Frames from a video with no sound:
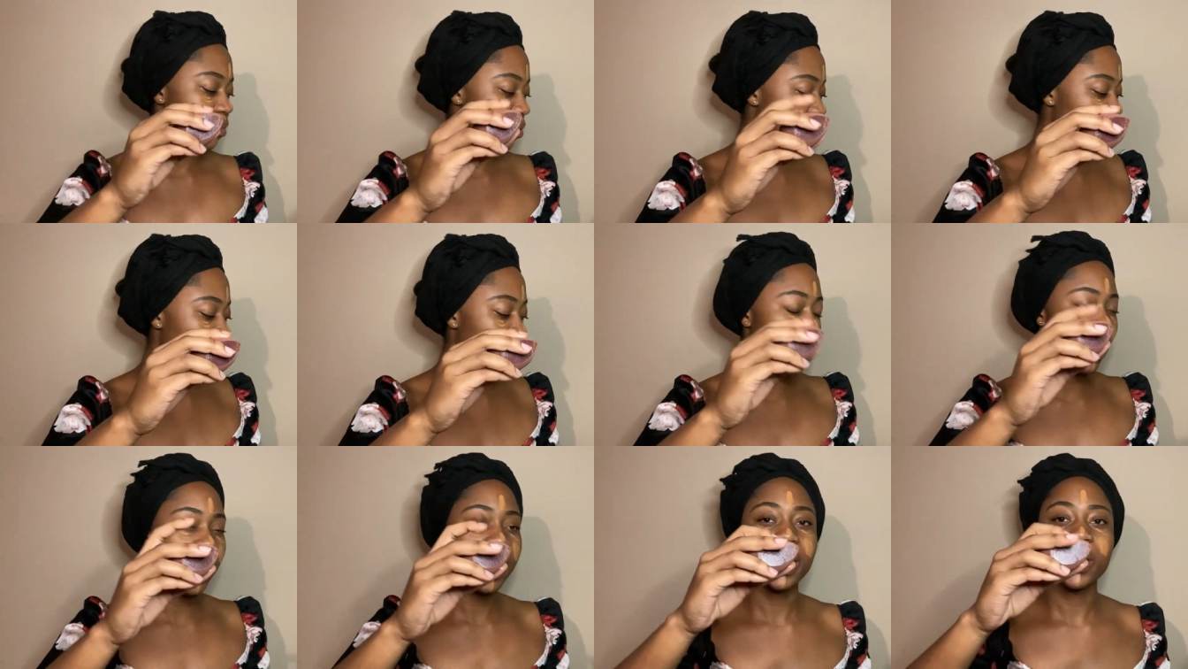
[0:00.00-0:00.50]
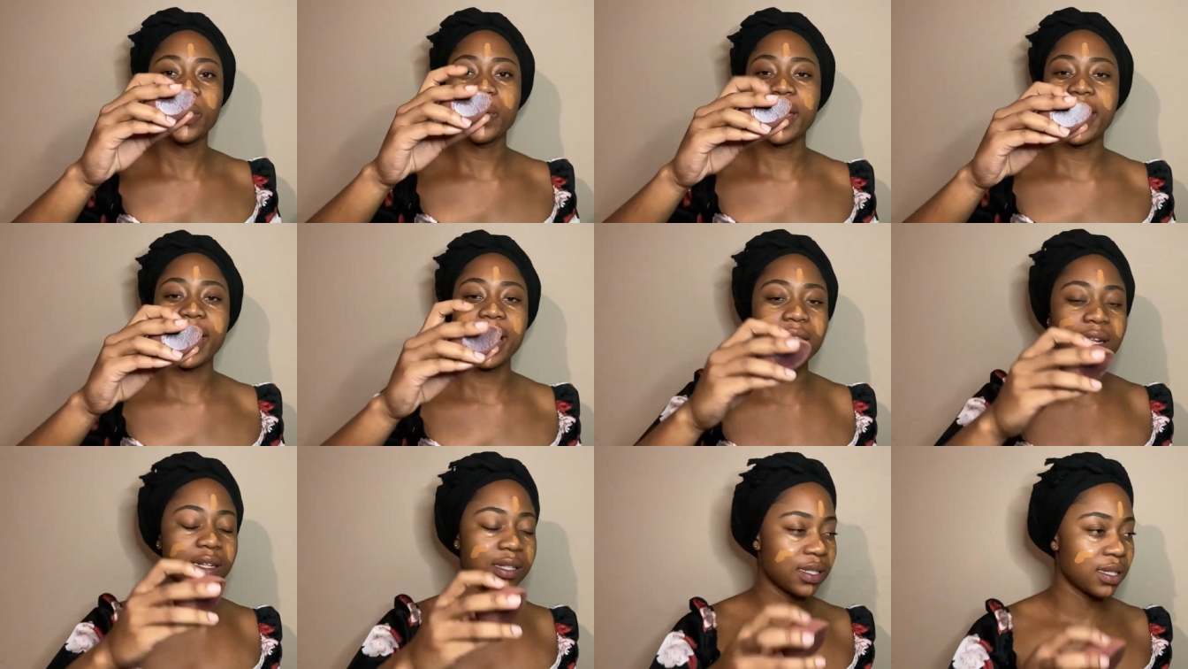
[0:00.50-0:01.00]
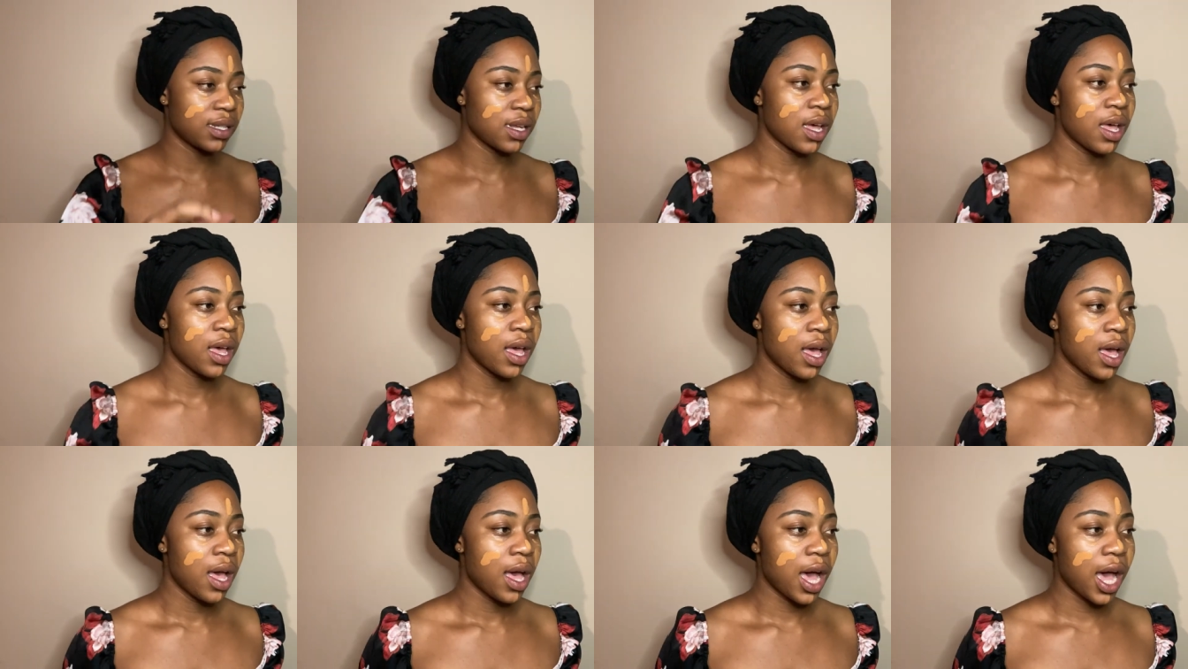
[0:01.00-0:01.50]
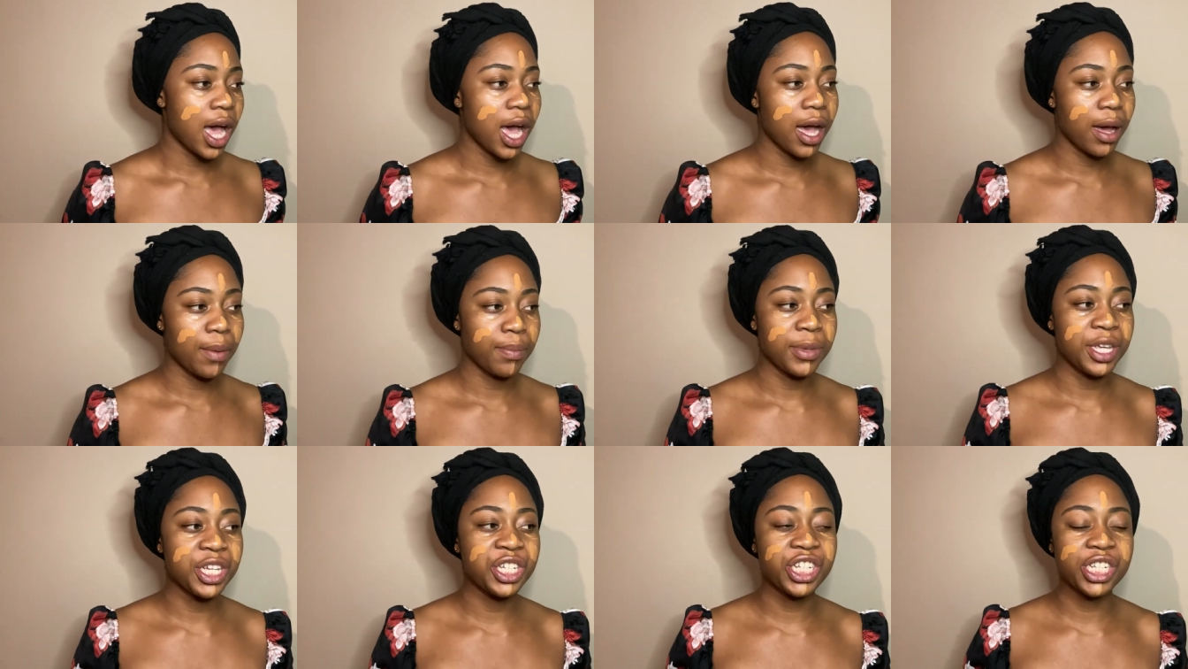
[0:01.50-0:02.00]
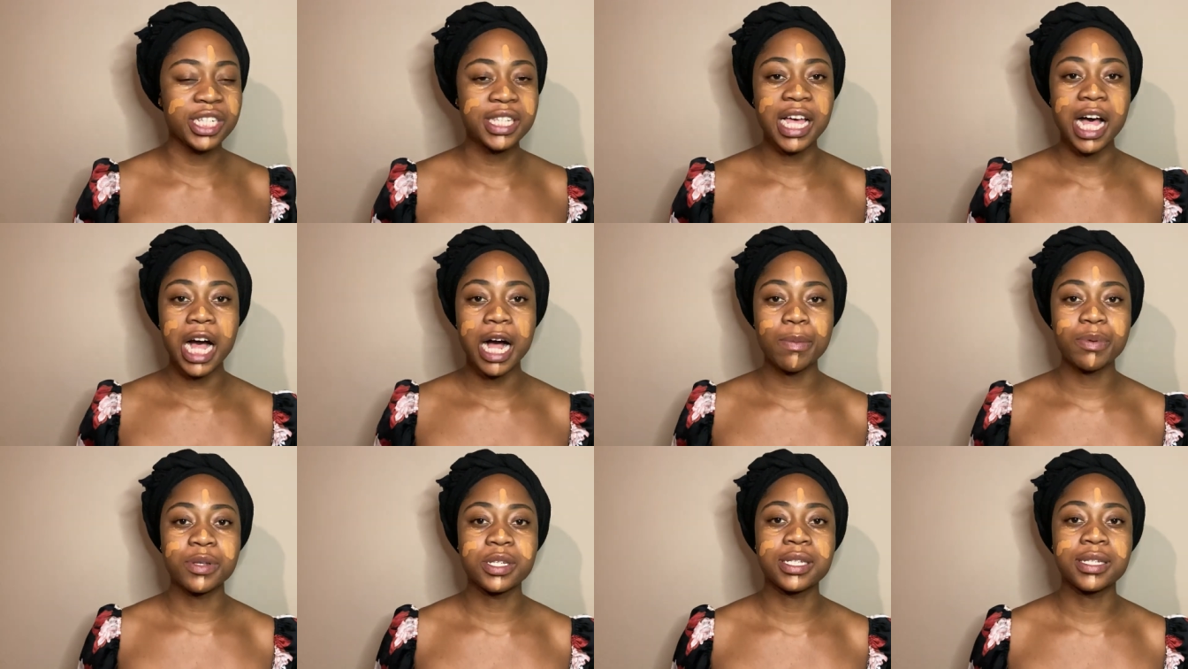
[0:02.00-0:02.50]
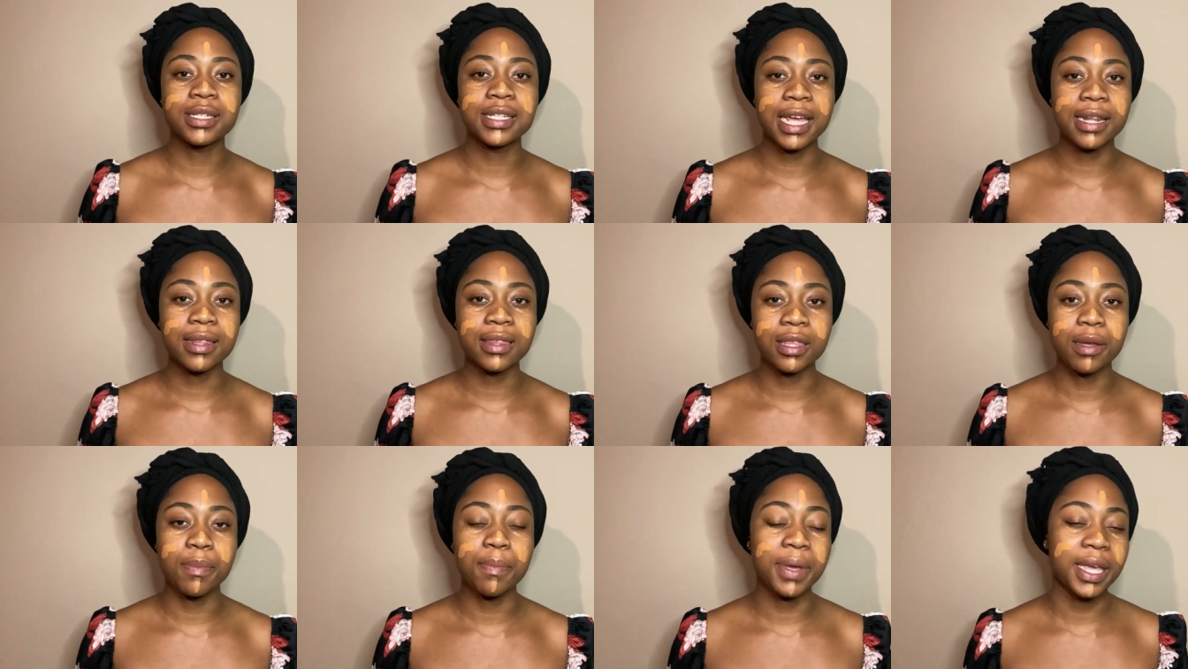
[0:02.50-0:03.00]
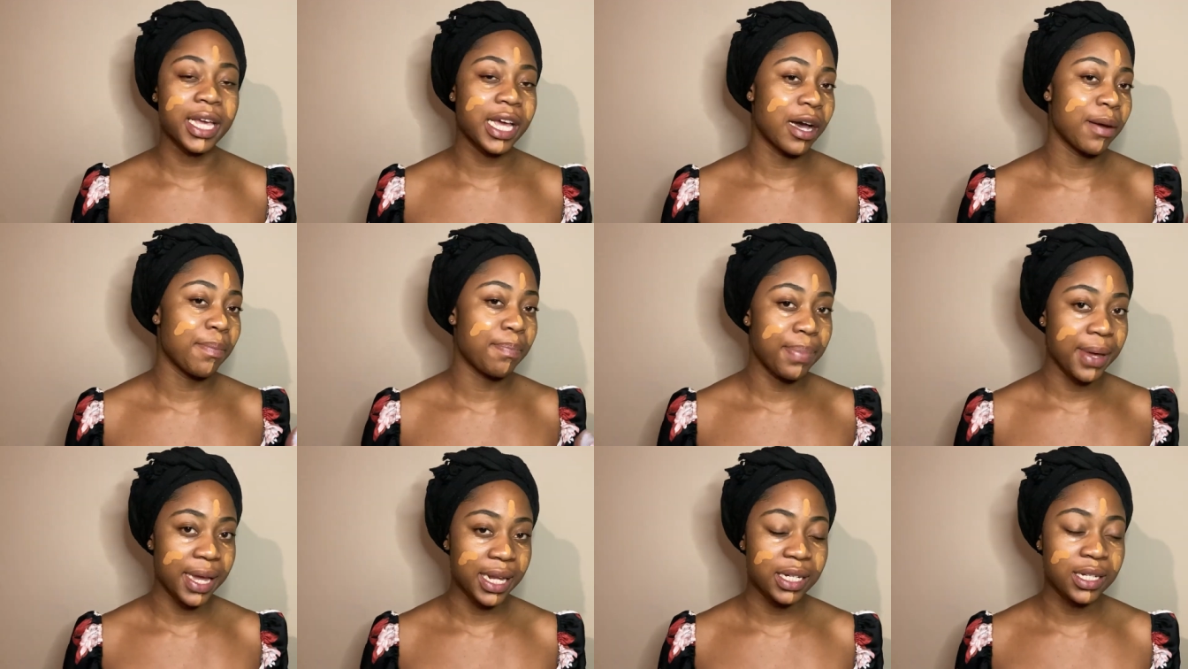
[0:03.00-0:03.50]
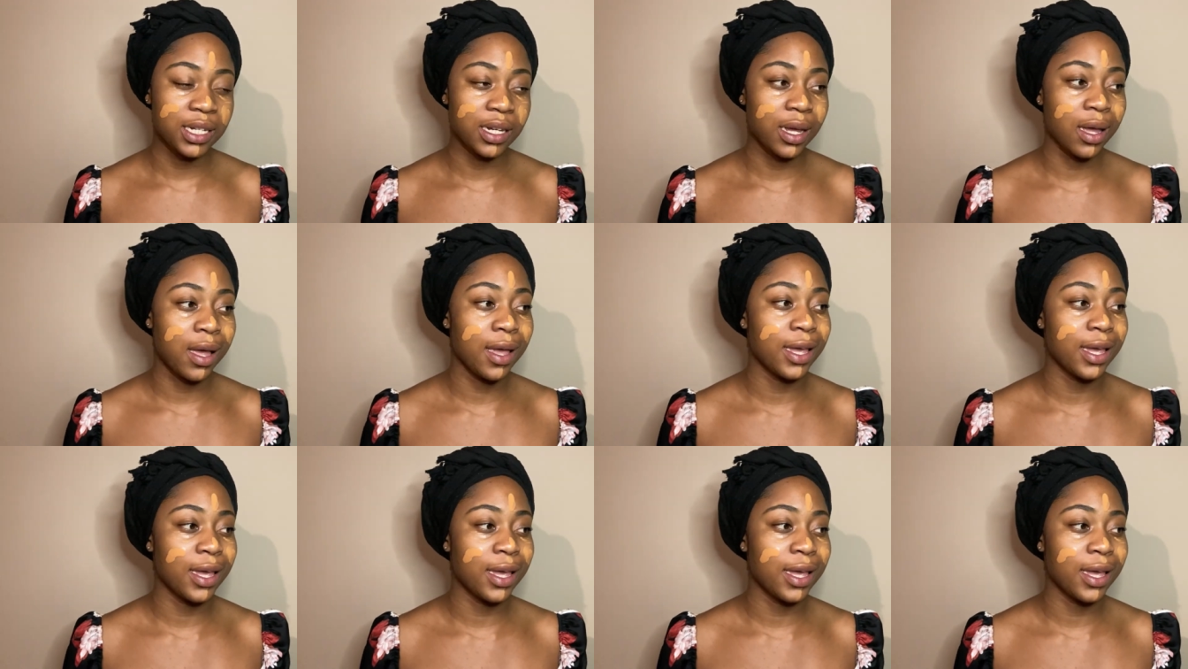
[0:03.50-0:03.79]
It just helps set the makeup better.